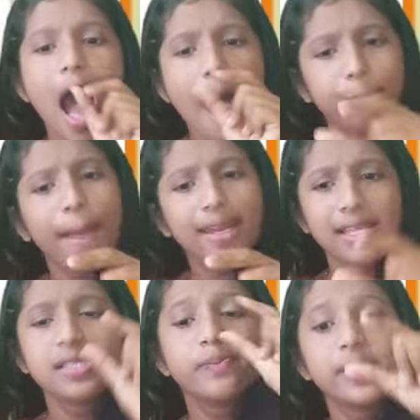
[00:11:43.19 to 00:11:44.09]

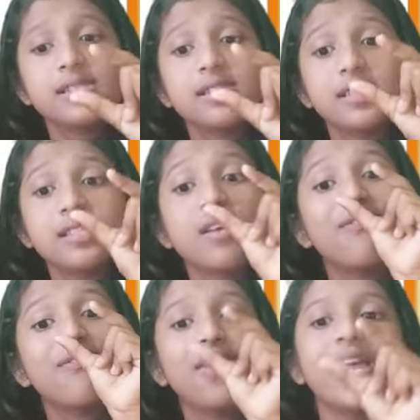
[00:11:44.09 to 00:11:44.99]
Appendix means it is a
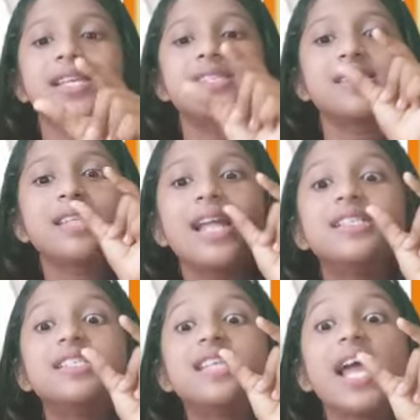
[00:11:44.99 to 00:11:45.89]
waste
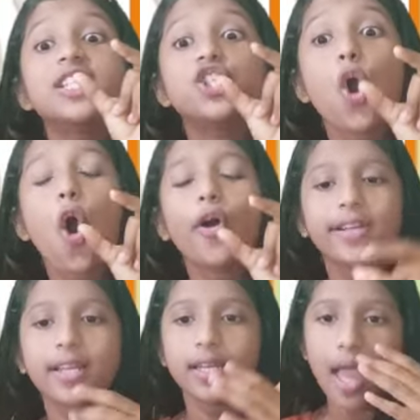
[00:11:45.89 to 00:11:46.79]
and dead
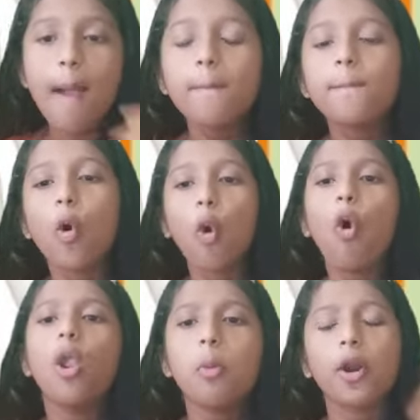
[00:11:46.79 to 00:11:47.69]
organ in our
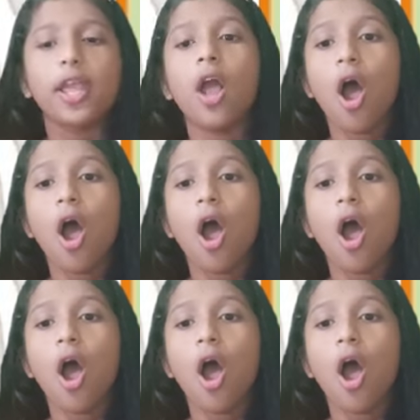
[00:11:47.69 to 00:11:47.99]
whole body.